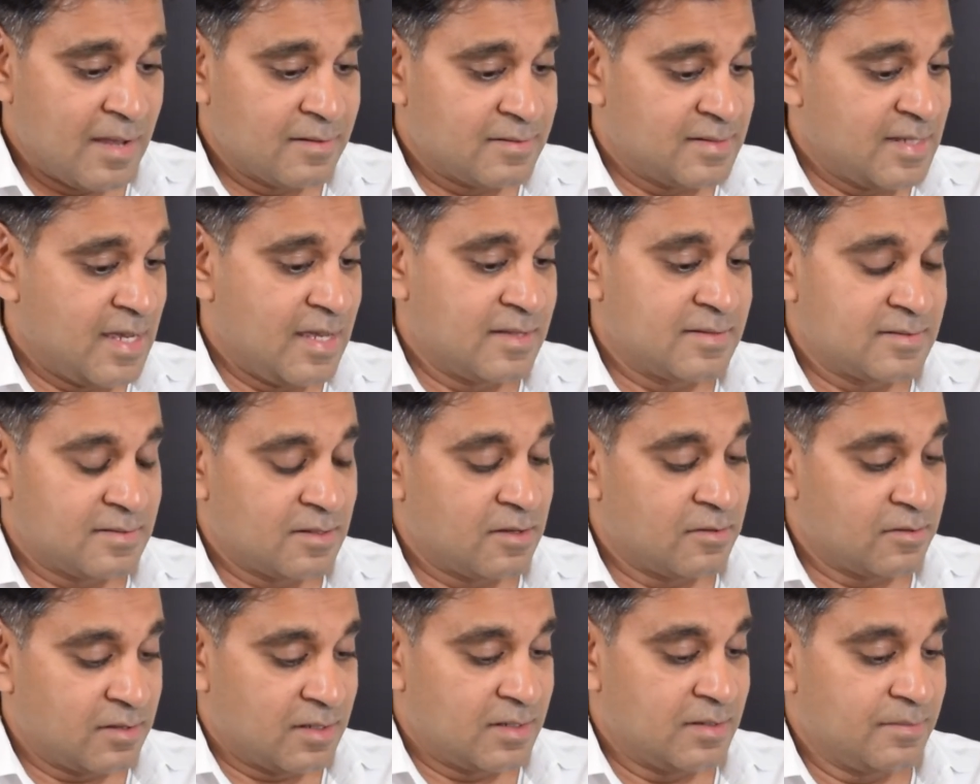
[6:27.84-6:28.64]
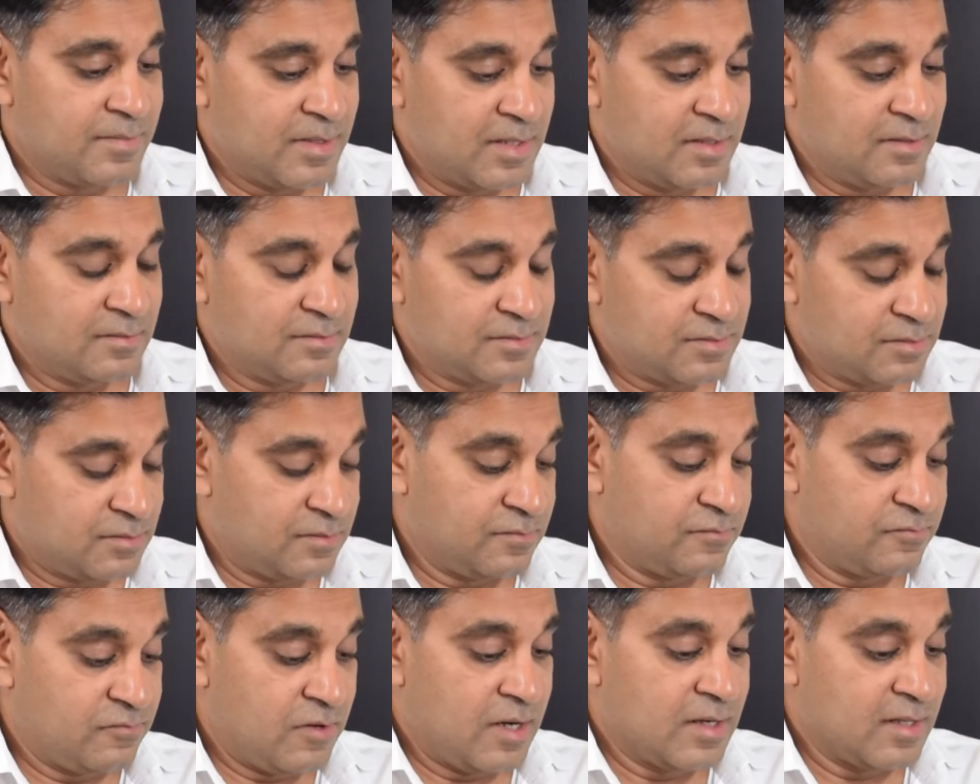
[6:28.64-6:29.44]
tests aren't going to be
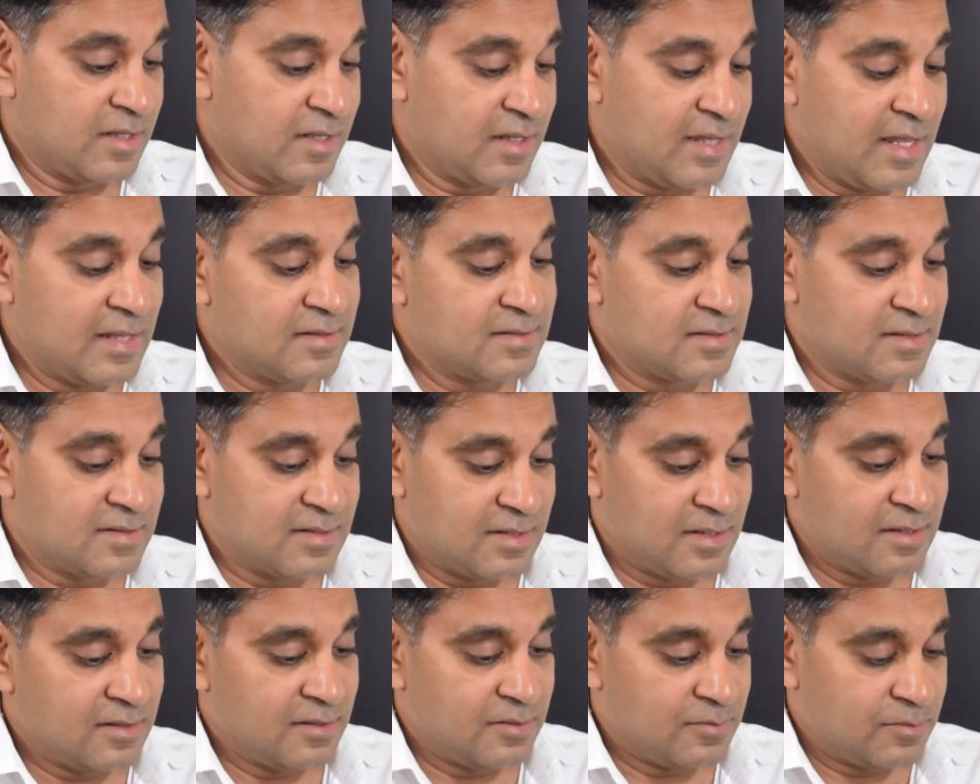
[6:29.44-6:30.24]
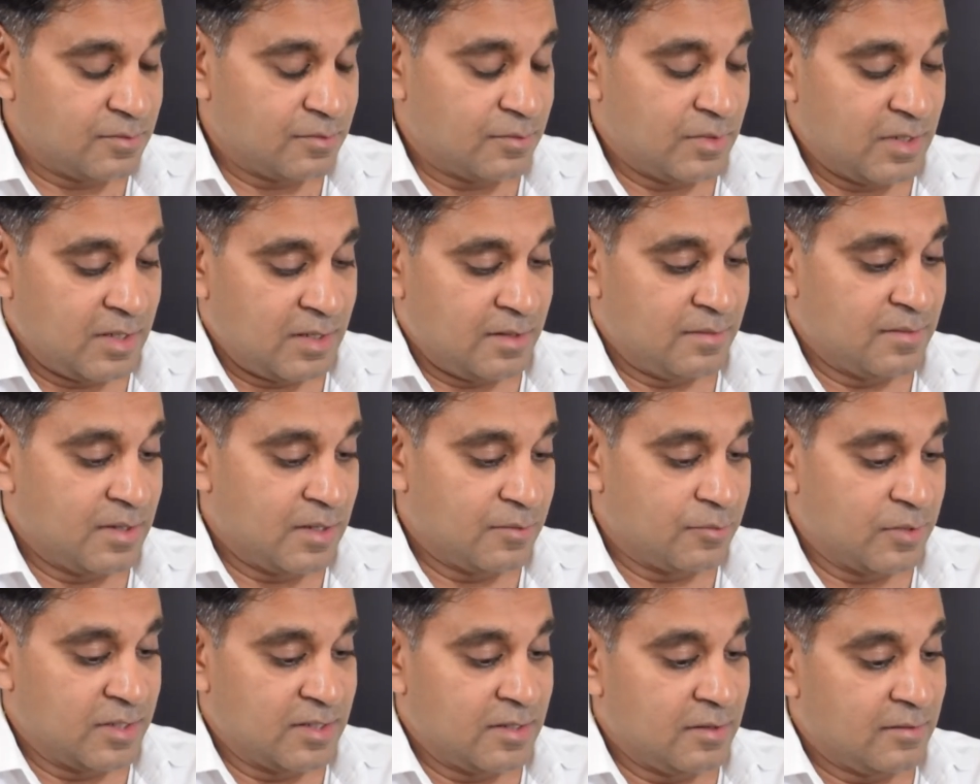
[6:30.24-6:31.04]
sort of running against it,
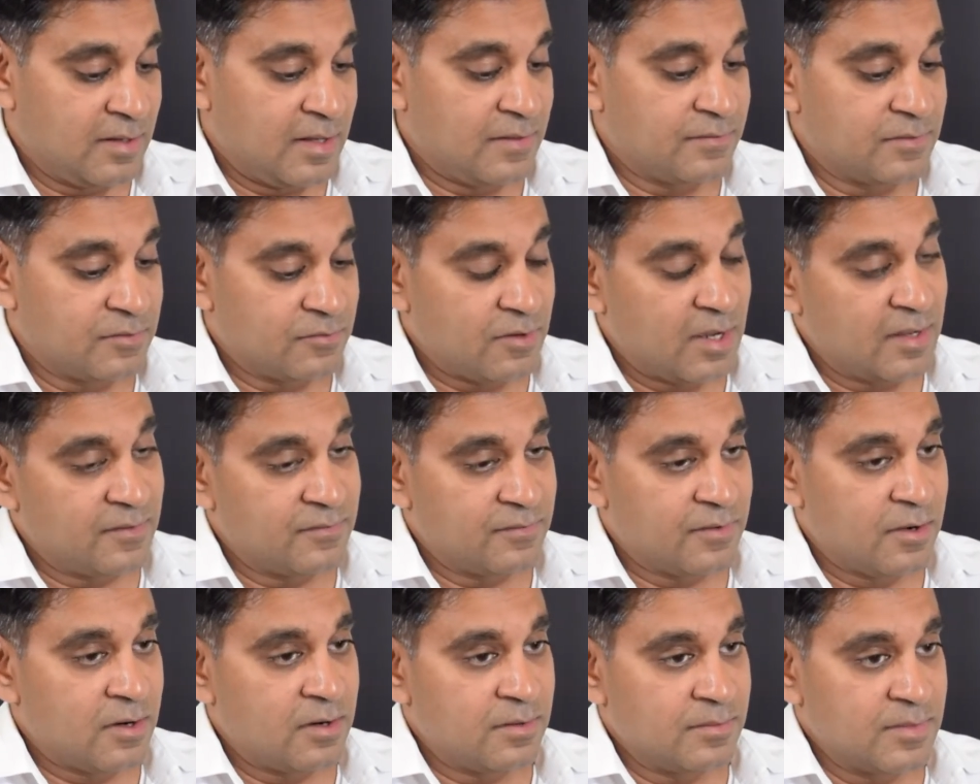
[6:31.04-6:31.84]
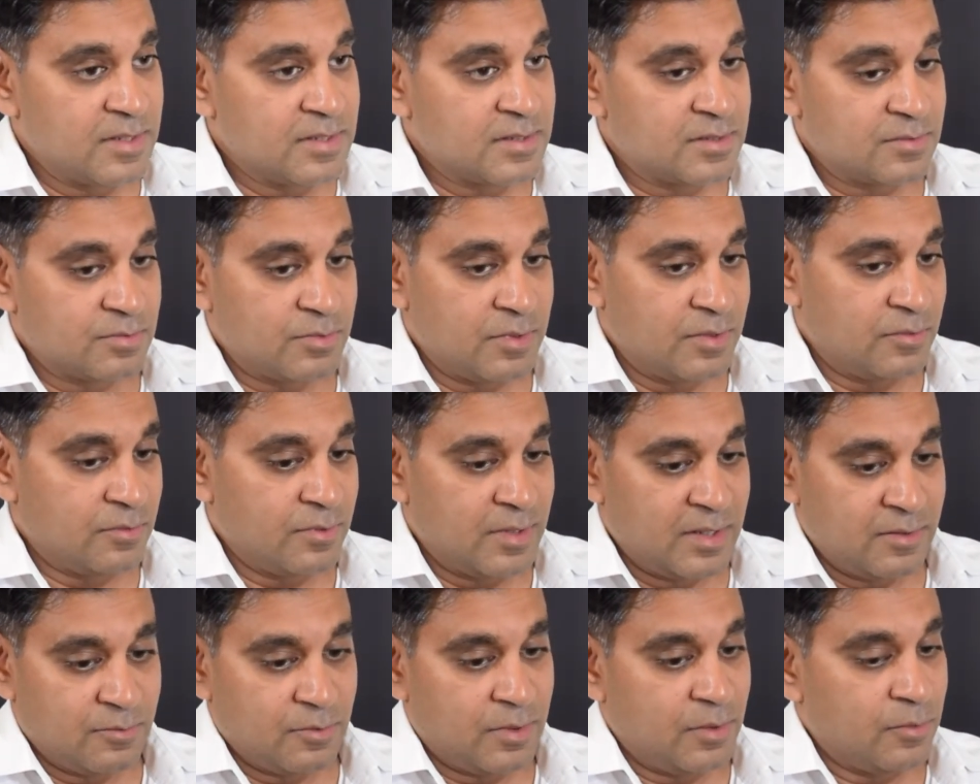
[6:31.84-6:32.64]
and we don't have the right environments. We're
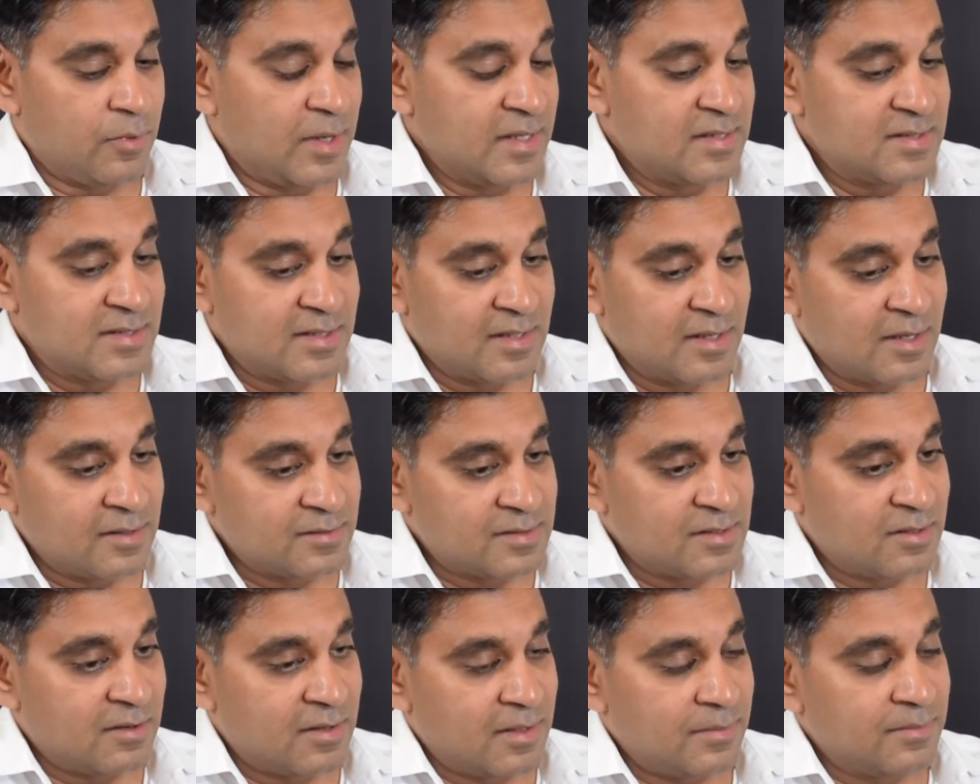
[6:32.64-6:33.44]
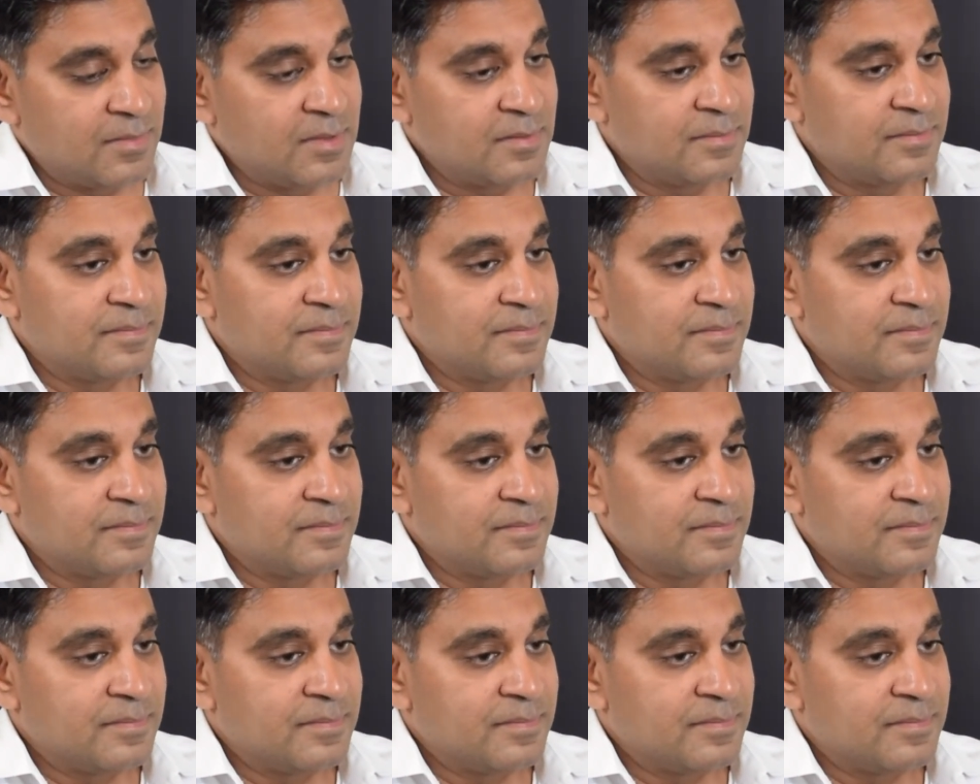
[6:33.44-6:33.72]
wasting our time.